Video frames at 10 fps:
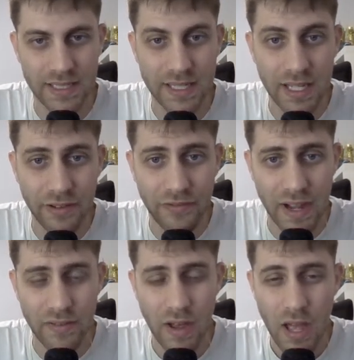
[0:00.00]
King
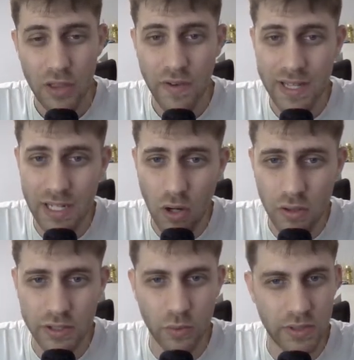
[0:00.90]
f5, threatening
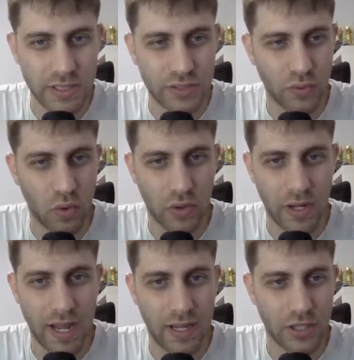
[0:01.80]
also this rook on
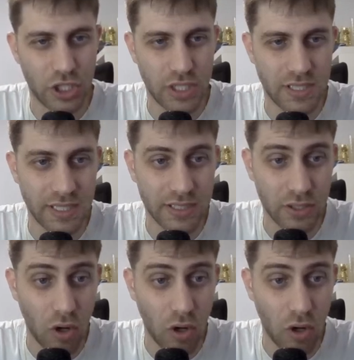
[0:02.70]
g6,